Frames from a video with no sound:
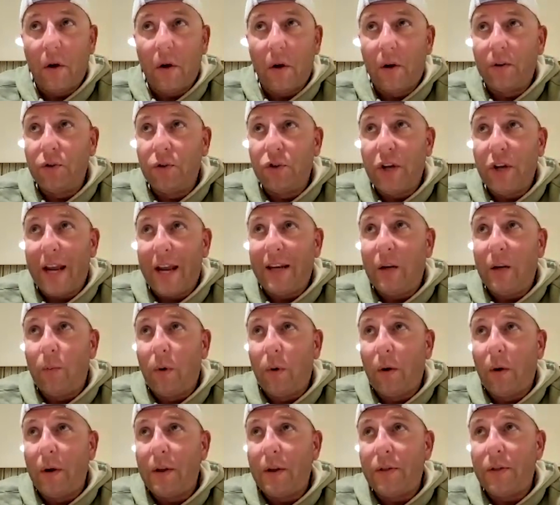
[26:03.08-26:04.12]
on
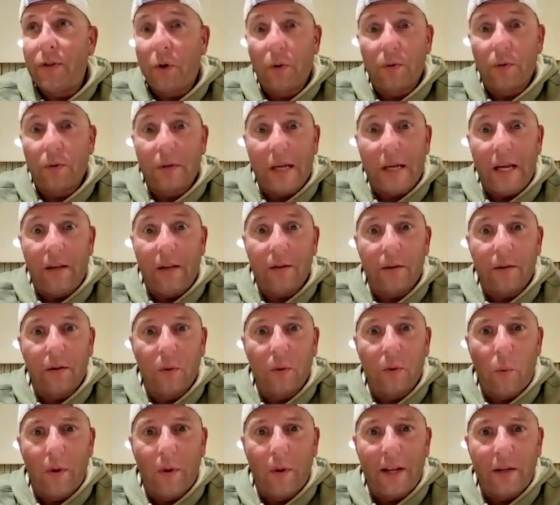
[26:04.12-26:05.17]
January 13th,
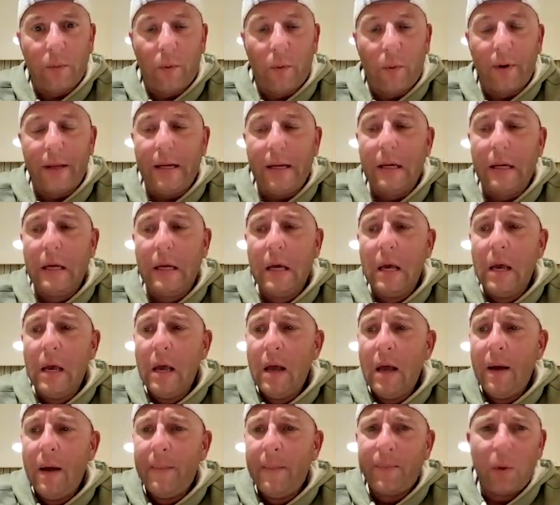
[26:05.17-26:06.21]
2020,
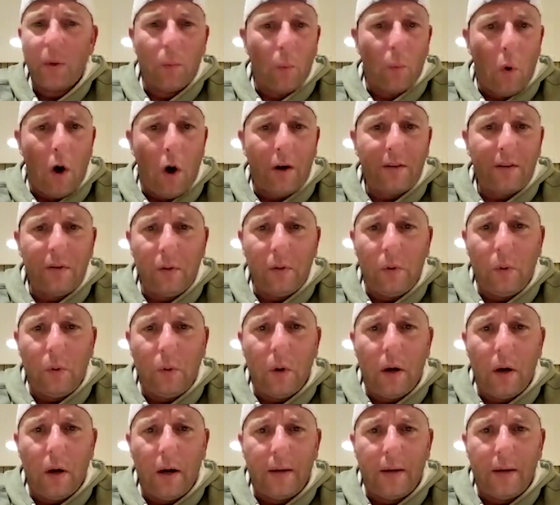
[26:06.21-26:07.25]
walked
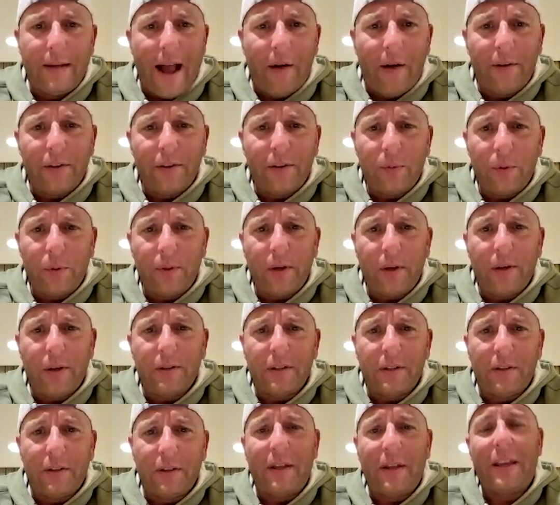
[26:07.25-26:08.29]
to Dallas with
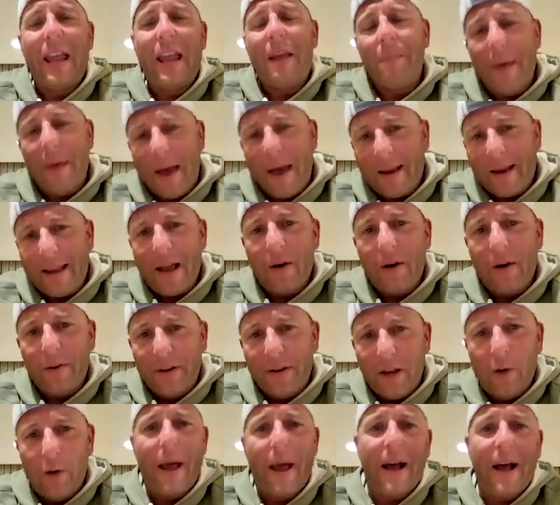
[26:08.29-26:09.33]
us, and then came back out
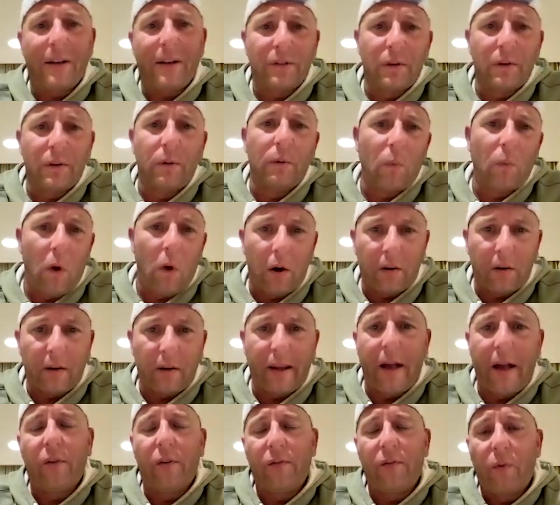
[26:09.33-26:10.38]
in El Paso and walked to
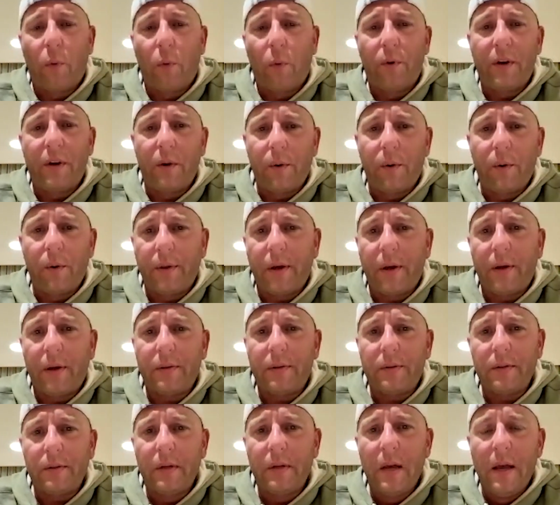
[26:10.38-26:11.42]
California with
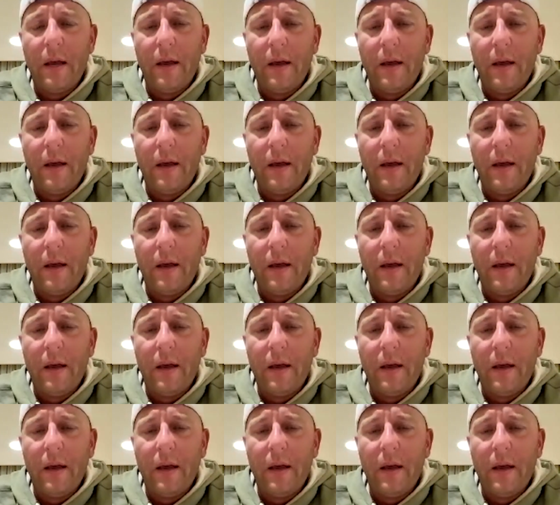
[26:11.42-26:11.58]
us.